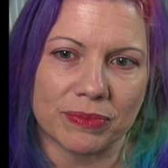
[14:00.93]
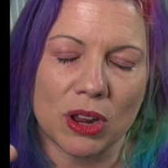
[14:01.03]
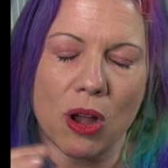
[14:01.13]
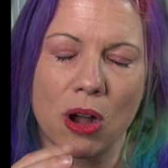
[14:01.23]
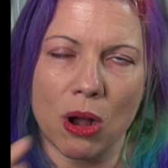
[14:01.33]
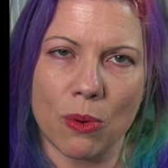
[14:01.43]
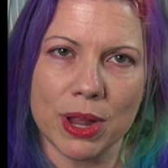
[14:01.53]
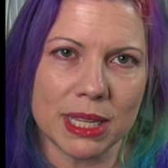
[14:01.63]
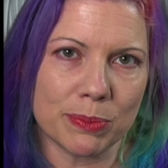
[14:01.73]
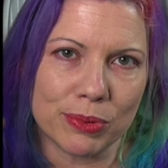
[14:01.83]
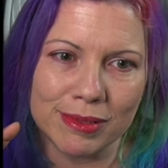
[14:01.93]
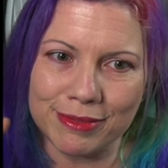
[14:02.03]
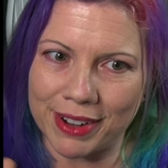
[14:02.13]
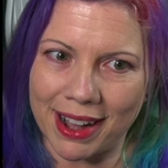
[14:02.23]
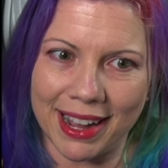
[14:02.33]
always
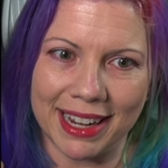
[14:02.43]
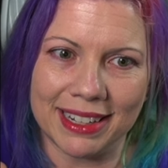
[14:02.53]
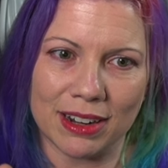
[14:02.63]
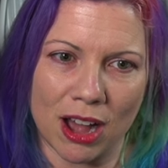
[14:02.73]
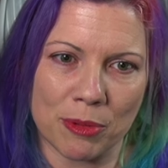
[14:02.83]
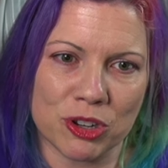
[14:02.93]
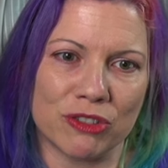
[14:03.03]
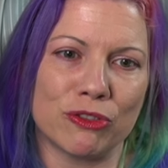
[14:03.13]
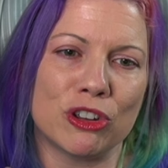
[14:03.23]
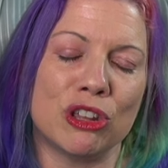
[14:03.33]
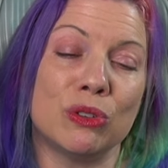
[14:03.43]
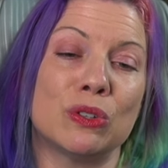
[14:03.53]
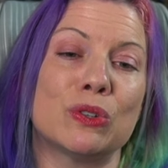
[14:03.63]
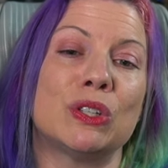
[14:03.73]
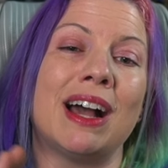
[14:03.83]
provide an option for
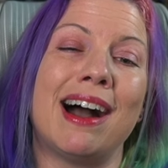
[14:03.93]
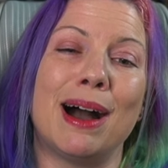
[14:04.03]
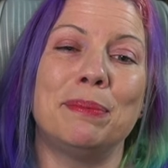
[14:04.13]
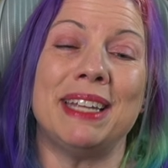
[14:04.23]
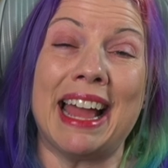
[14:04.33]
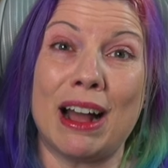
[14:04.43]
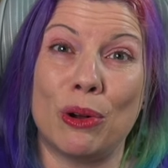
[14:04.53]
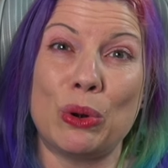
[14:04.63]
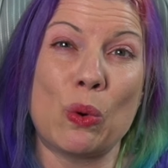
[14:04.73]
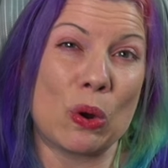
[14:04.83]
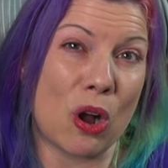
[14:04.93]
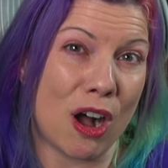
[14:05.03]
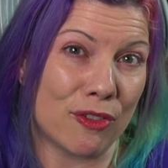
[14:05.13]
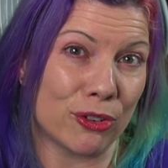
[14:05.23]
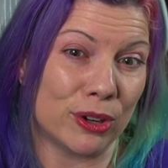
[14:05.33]
users to opt out or
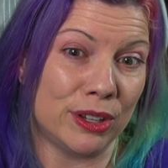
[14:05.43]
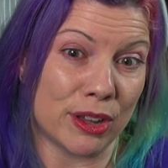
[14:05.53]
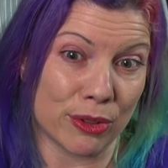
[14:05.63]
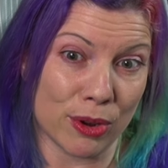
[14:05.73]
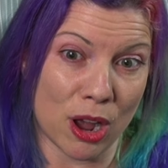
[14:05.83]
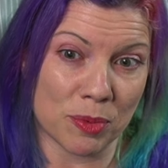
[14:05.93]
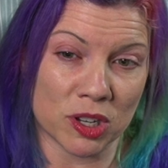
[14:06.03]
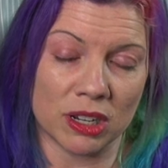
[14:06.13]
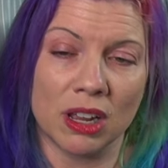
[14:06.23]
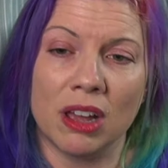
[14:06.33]
offer another option.